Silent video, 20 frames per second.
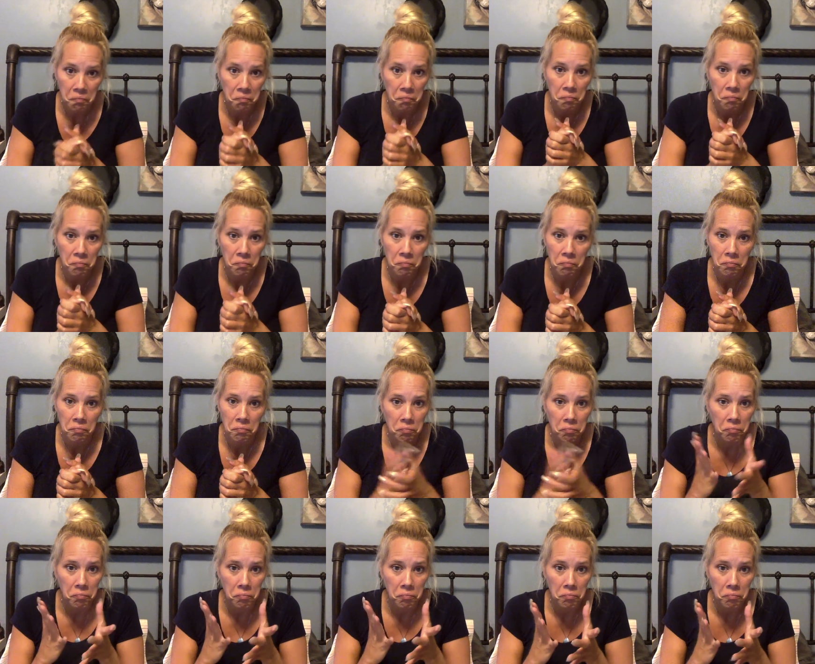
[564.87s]

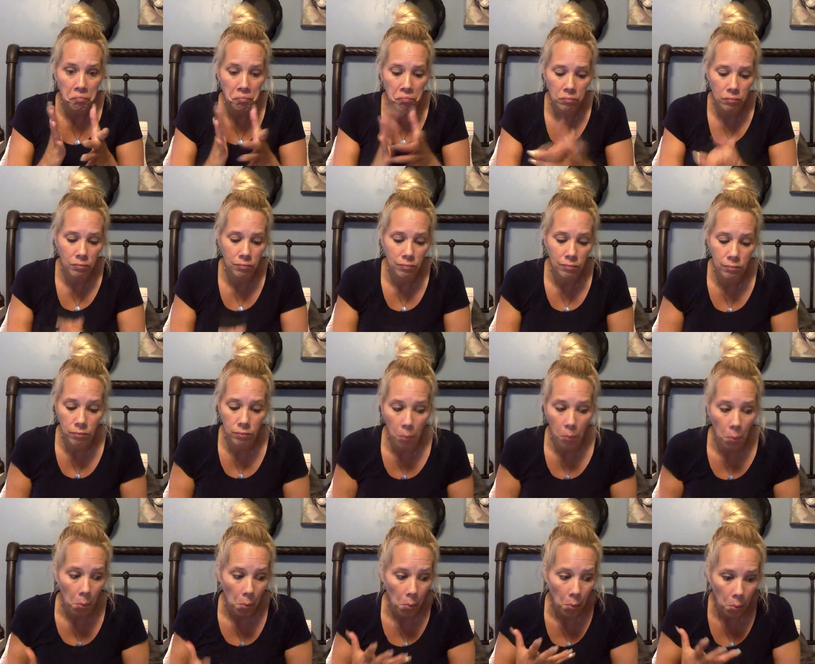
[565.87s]

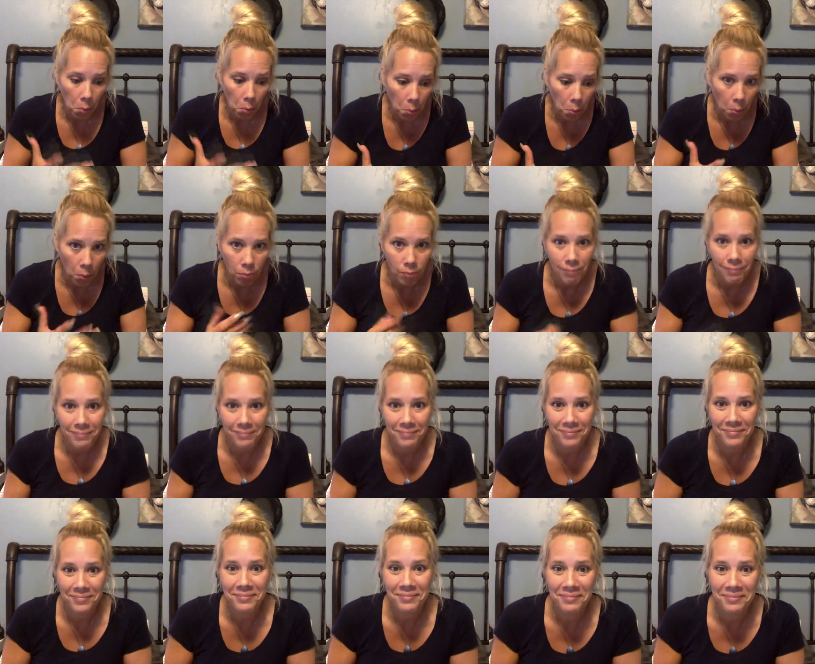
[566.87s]

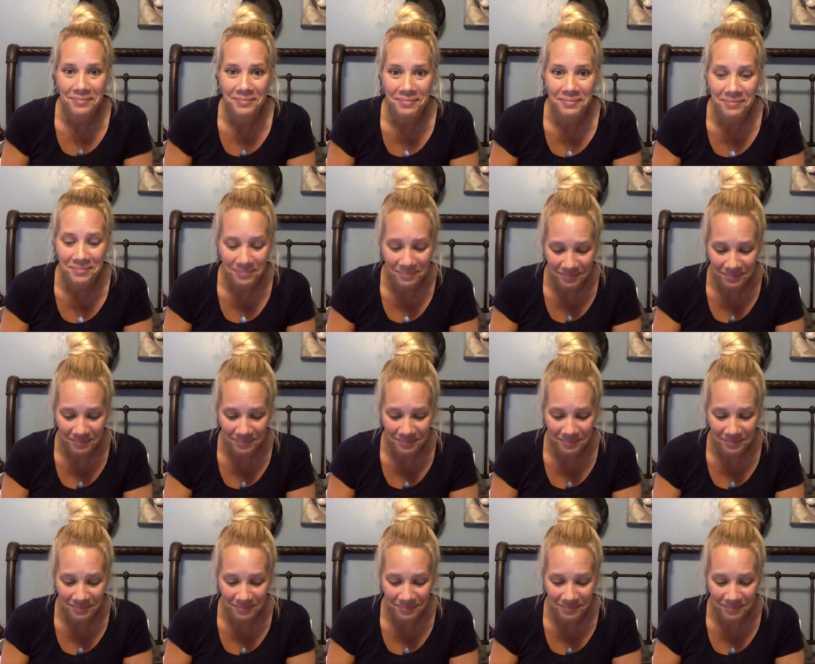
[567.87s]
(silence)